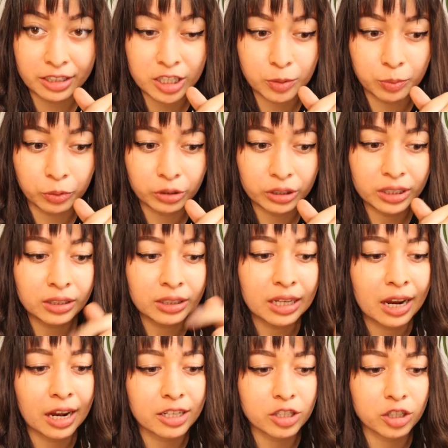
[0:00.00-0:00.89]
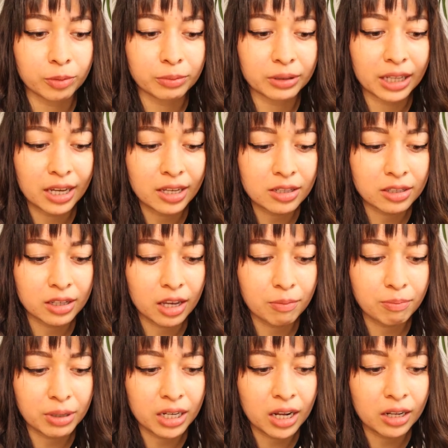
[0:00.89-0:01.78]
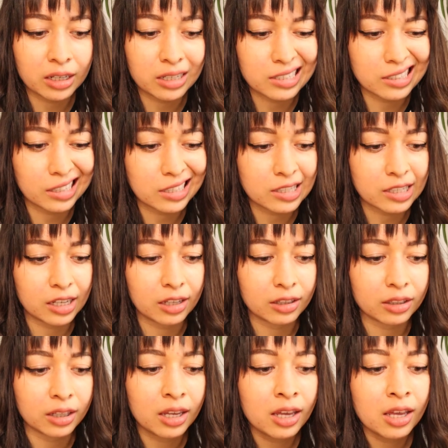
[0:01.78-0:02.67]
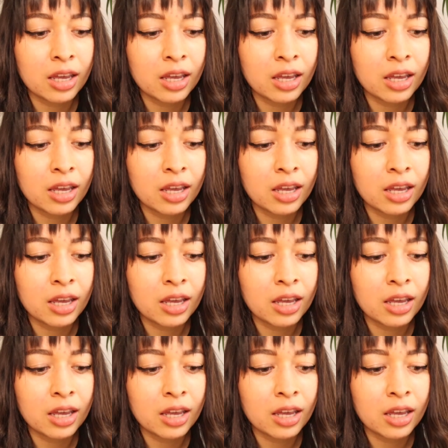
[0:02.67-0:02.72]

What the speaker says: the smoothie. It has some dates and bananas, that's it.